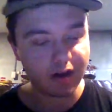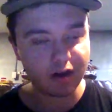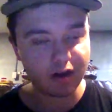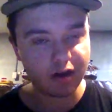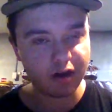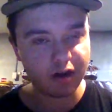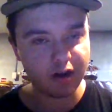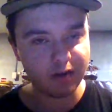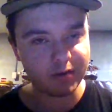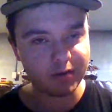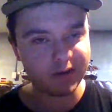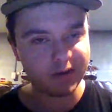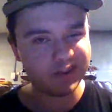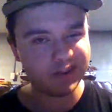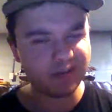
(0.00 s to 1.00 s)
of good humor.
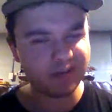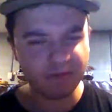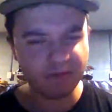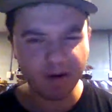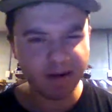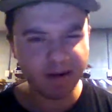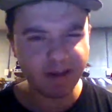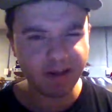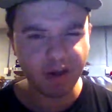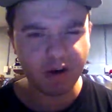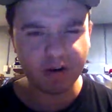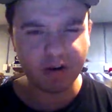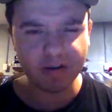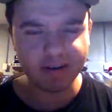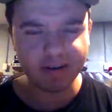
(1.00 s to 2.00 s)
It's just very
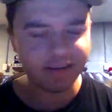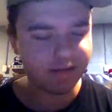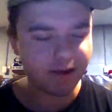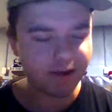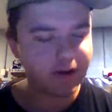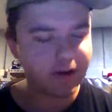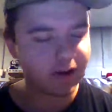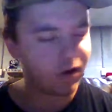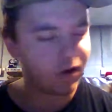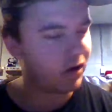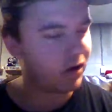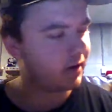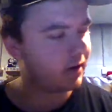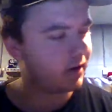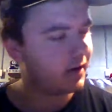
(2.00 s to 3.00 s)
long. It's very
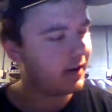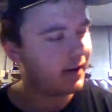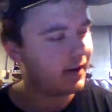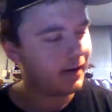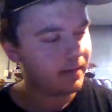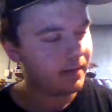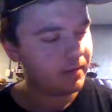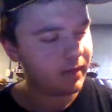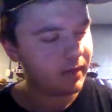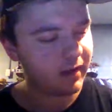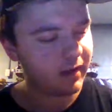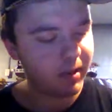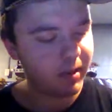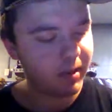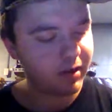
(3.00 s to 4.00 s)
long. It's
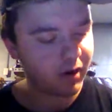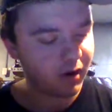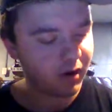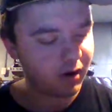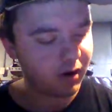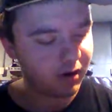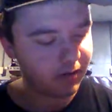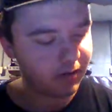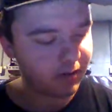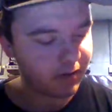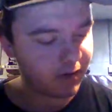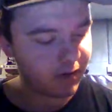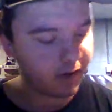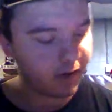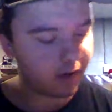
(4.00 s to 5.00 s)
a big turnoff,
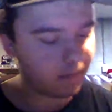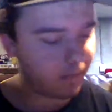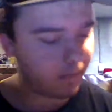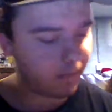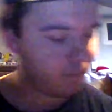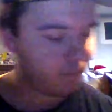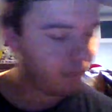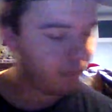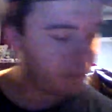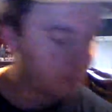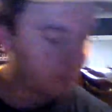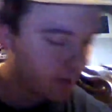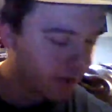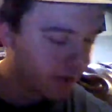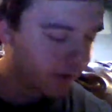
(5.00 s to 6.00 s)

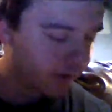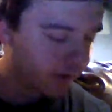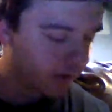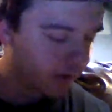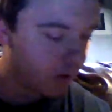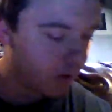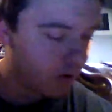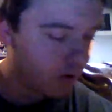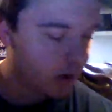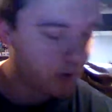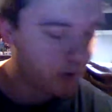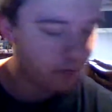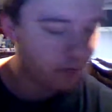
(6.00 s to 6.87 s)
because it's so long,